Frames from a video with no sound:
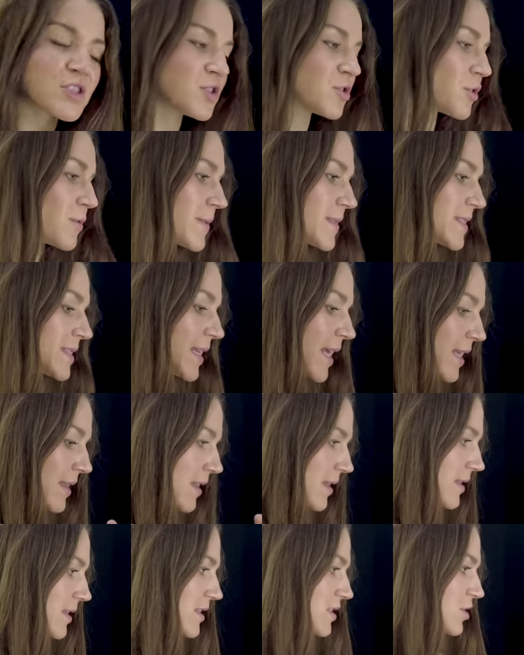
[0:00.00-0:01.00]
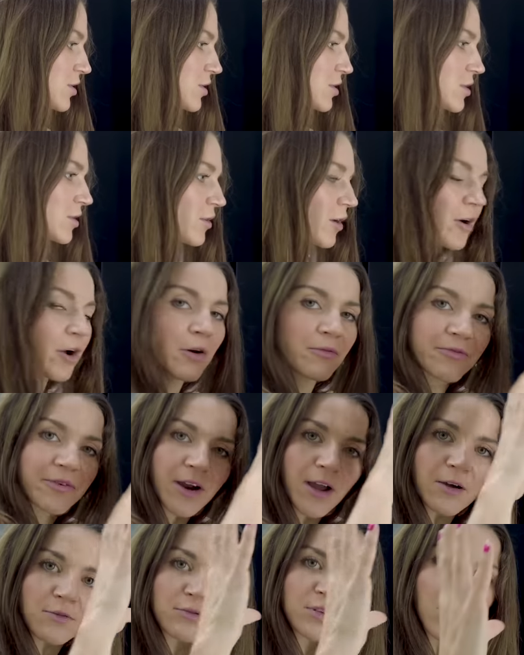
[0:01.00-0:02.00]
store was saying that these are
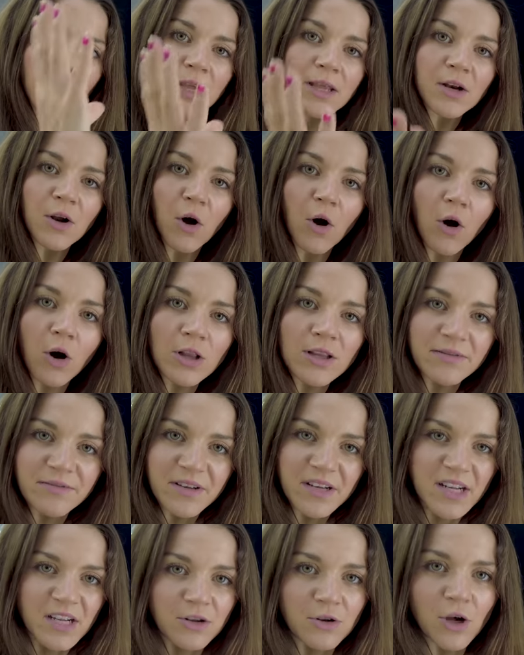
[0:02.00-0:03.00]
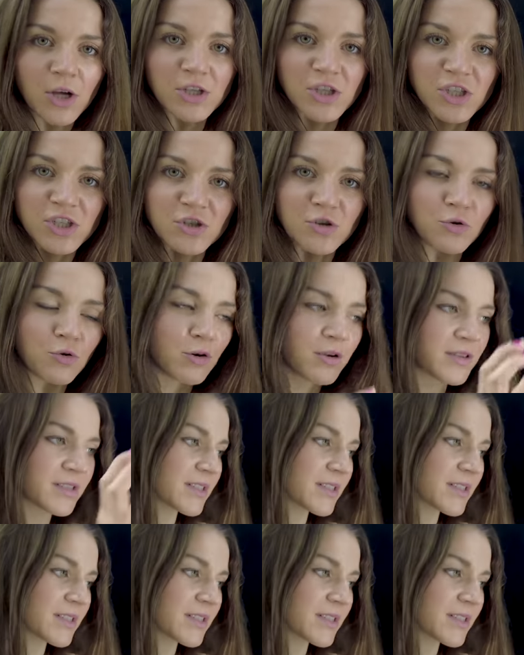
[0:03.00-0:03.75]
found in all of India, not just north,